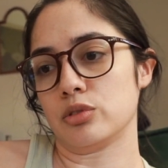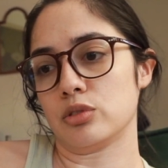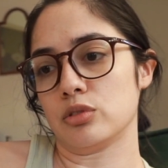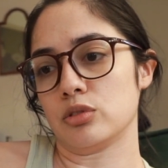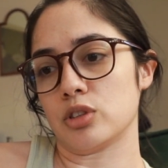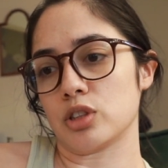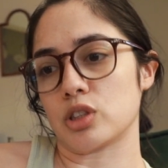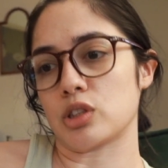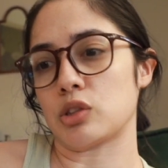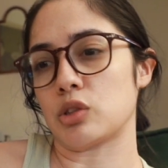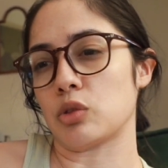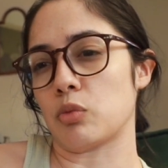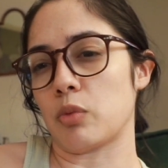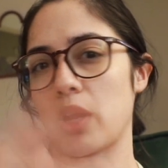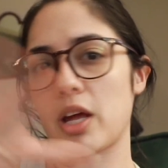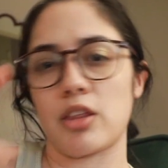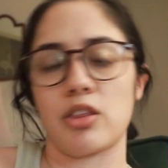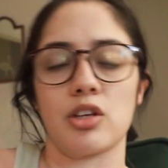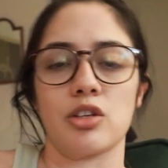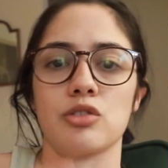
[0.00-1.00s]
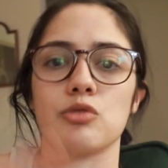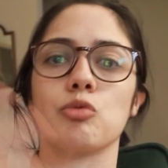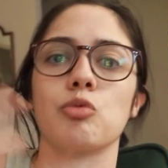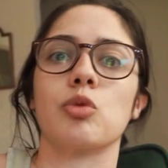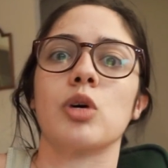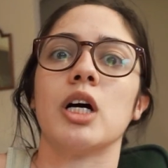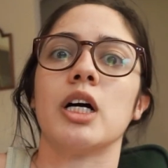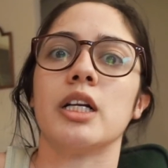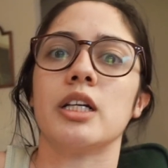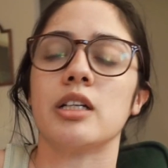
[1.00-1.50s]
just the way things
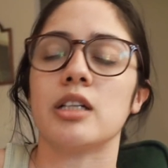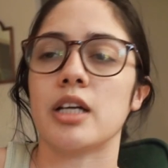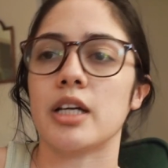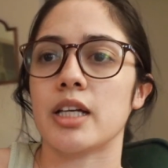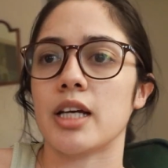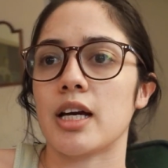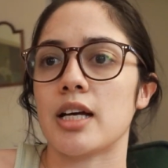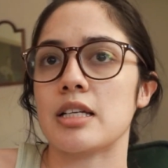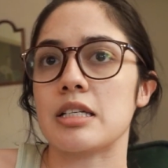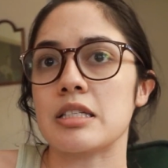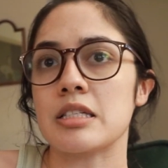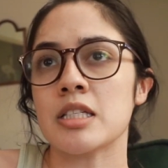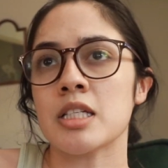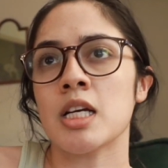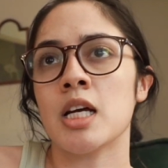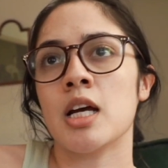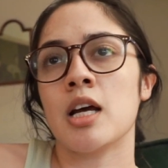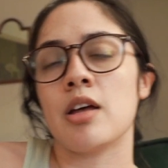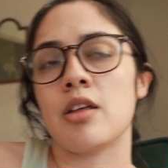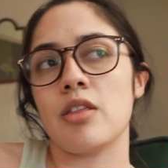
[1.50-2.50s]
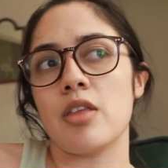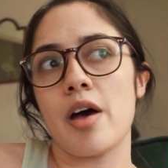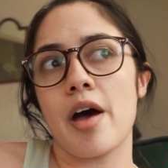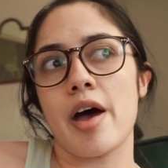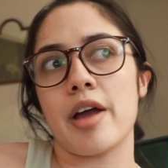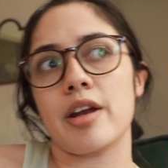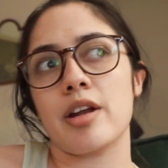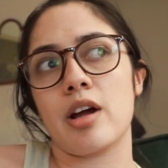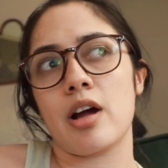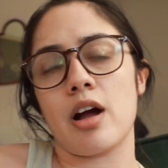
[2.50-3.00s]
run, I guess,
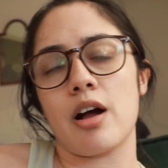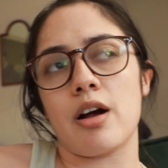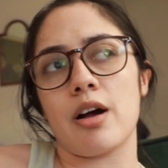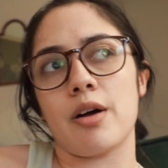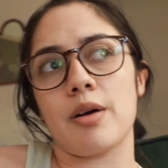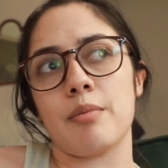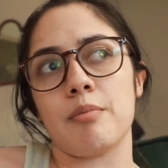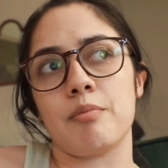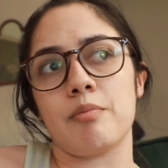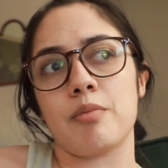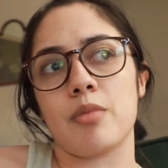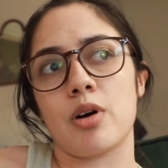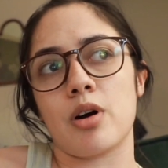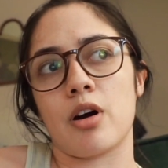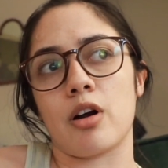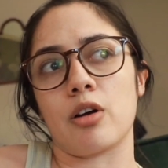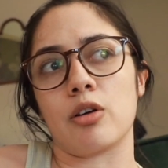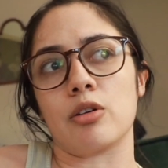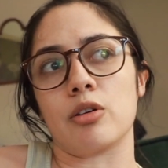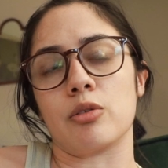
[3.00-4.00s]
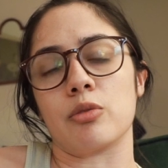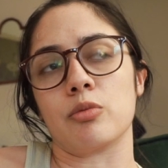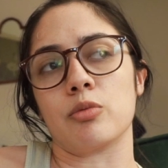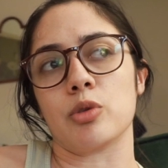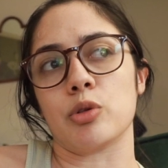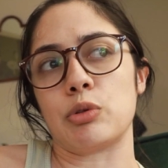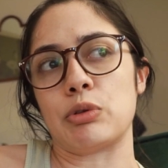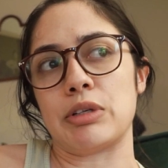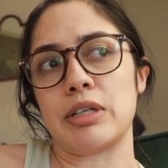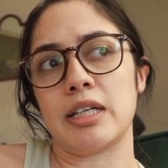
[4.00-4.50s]
that are
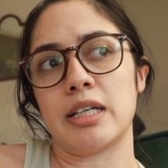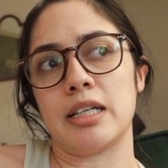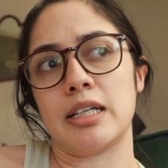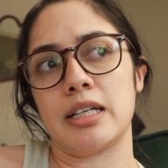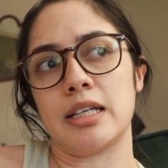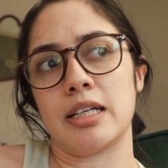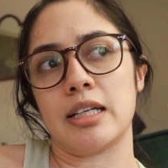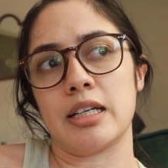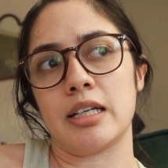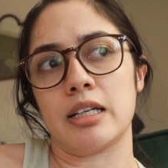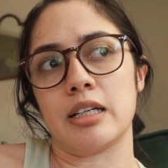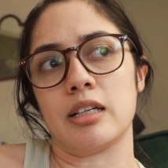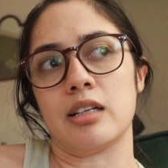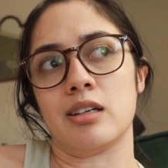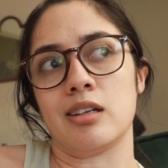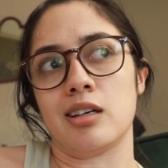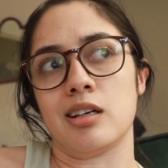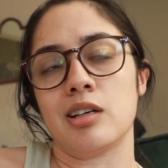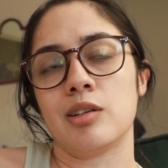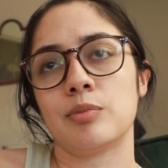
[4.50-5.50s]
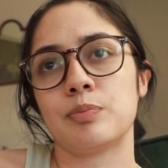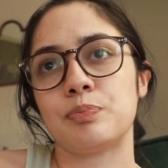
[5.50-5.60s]
rooted in